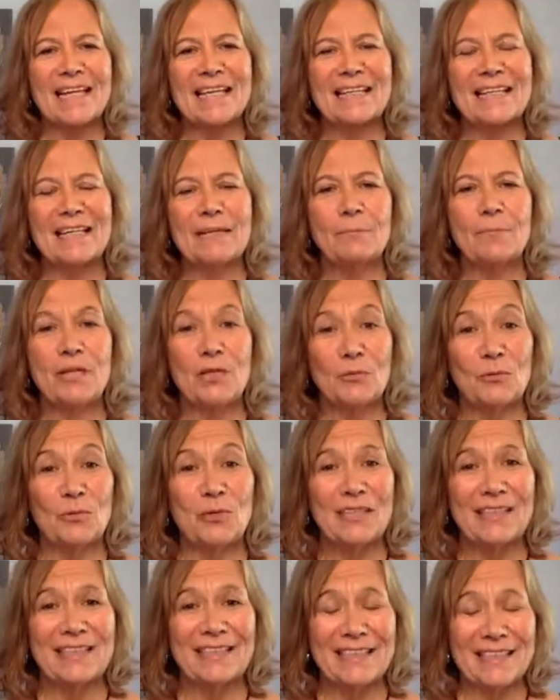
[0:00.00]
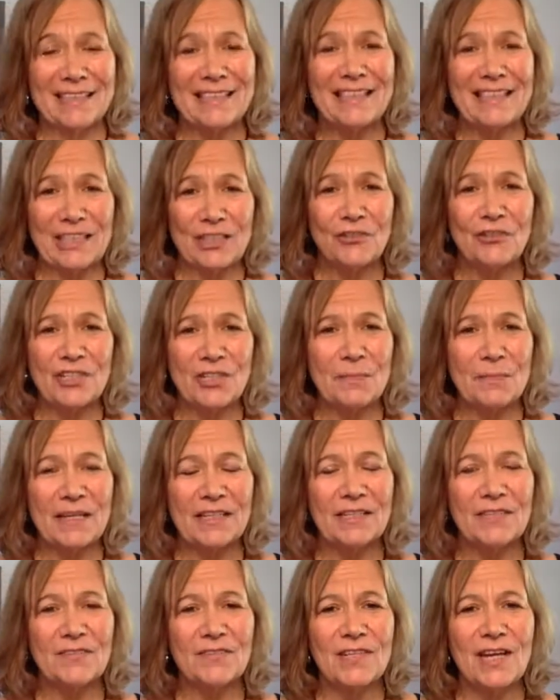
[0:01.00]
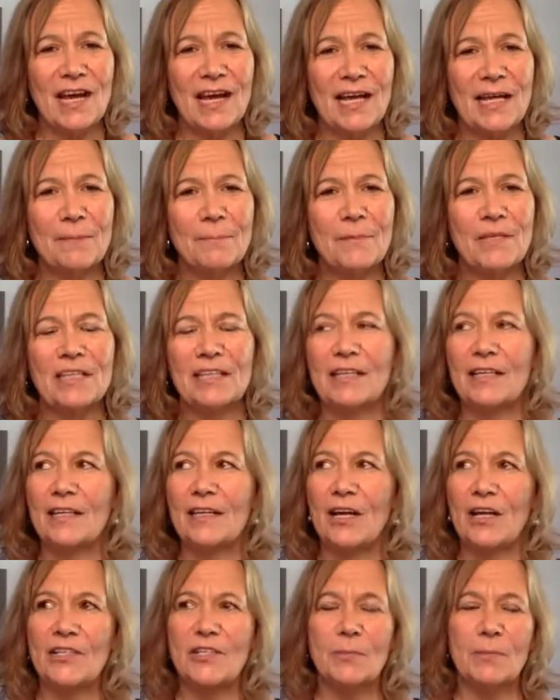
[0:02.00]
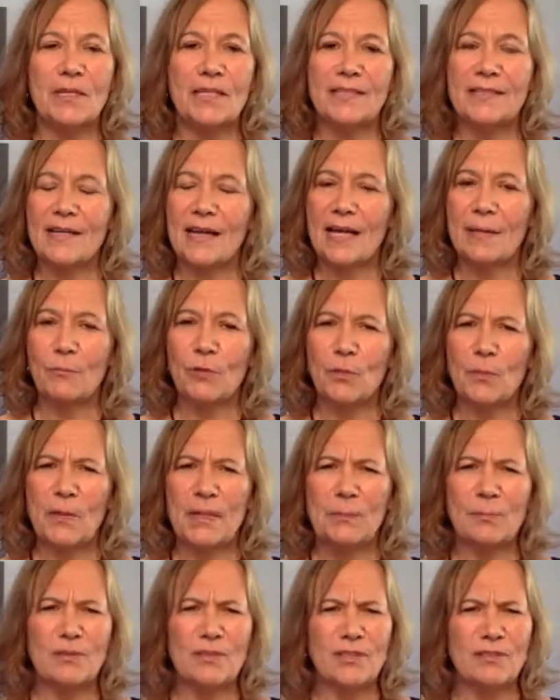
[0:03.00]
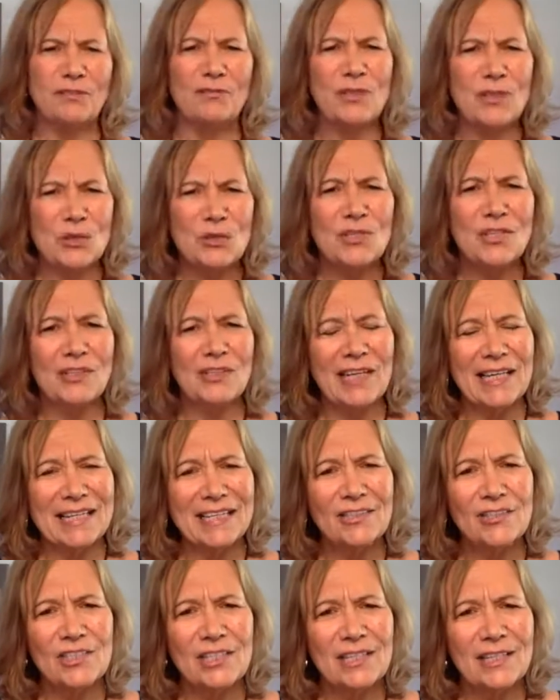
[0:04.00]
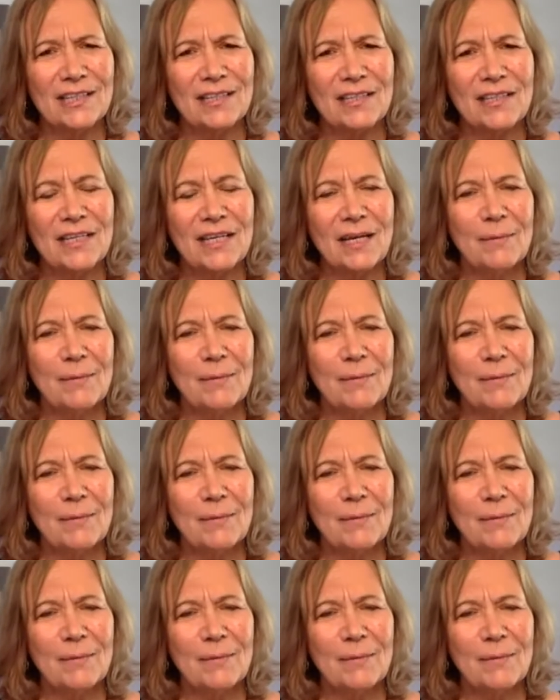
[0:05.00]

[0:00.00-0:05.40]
can be a really good introspective time, but it could also be a time where people diffuse their energy